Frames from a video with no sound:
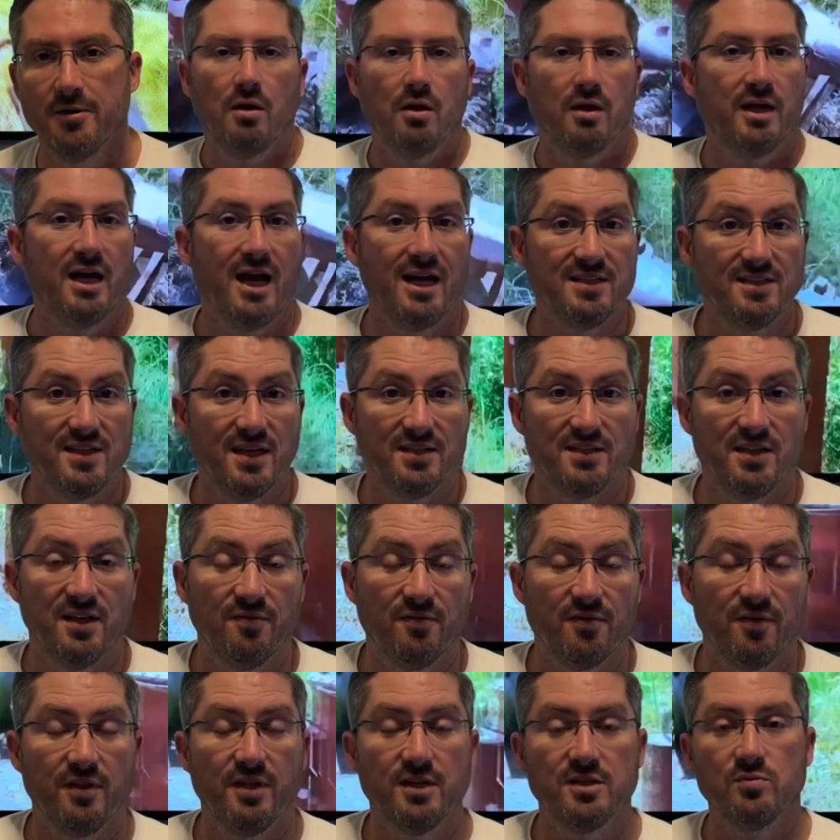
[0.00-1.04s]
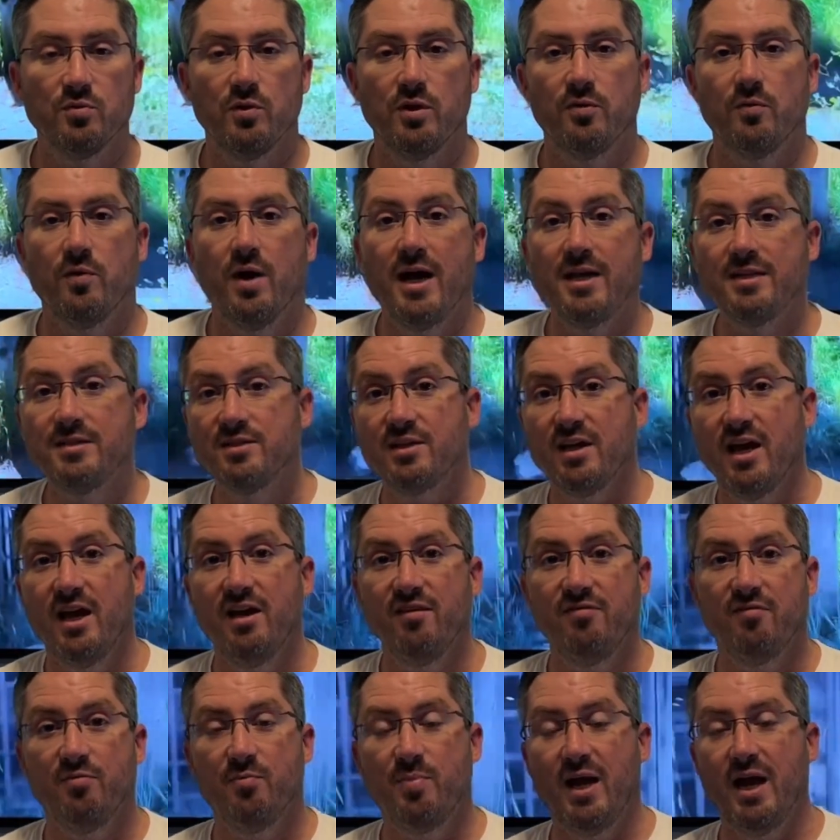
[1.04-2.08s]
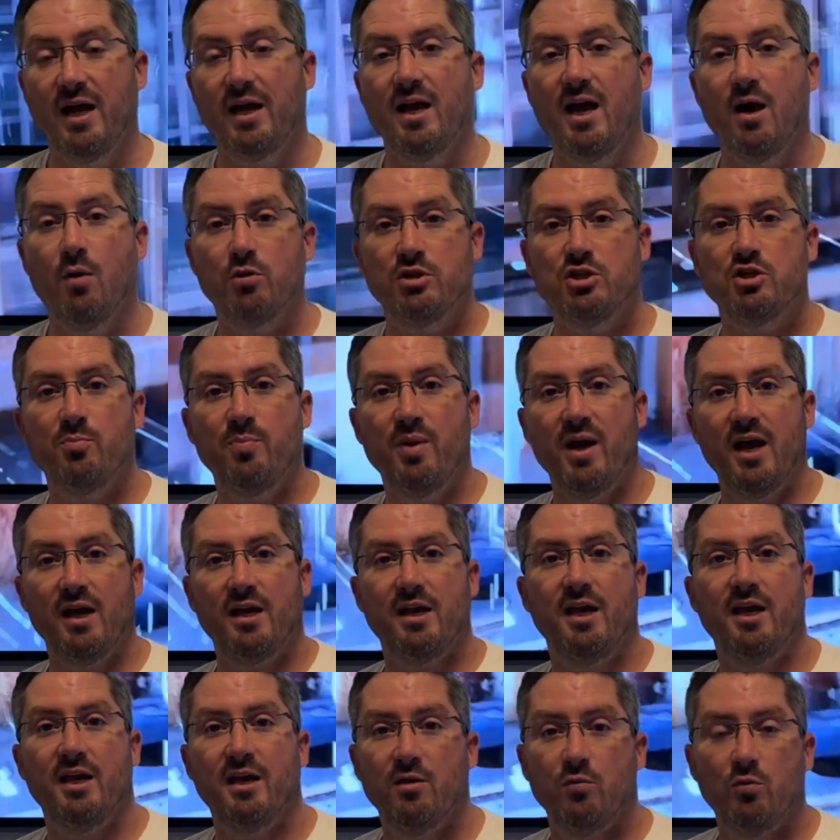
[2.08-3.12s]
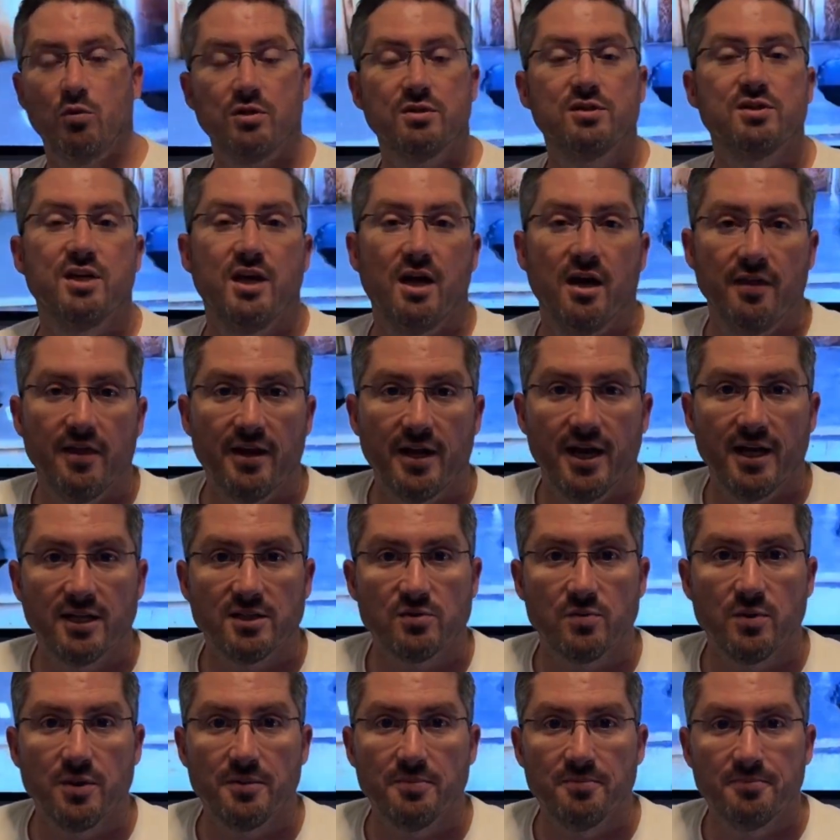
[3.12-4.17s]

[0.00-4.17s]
Guys, that's it for this one. Ride safe, pack out what you pack in, and we'll see you on the next one.